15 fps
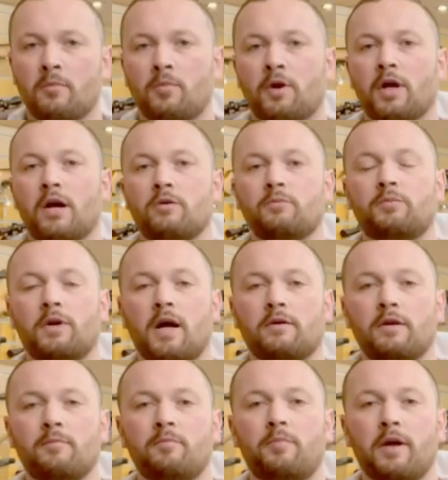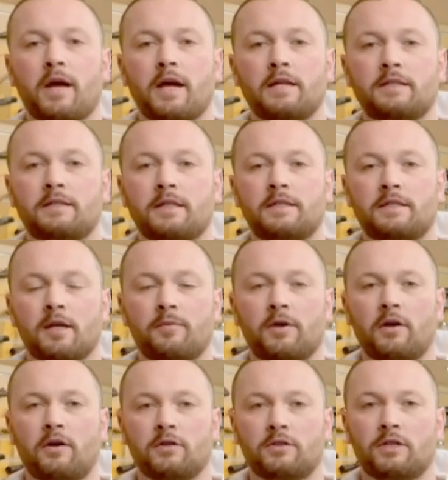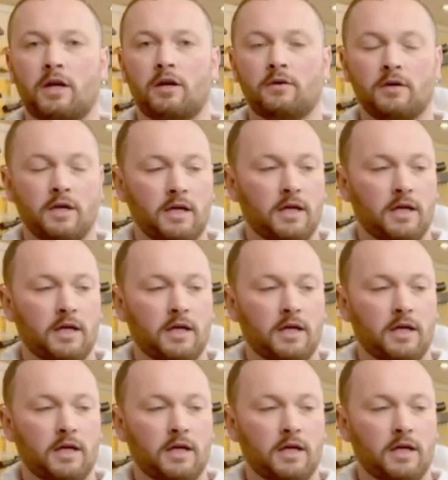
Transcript: Pre-owned Browning V80 semi-auto,